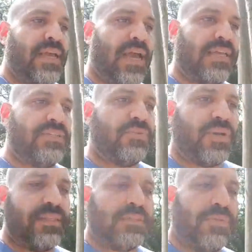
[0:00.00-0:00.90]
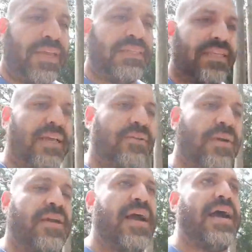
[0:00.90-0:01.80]
I used to work at this place, and
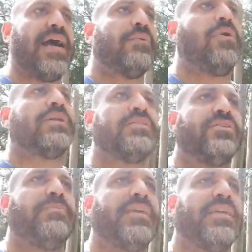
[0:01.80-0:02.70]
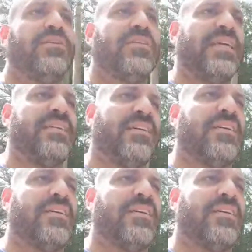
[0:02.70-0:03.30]
I wanted to make it look like a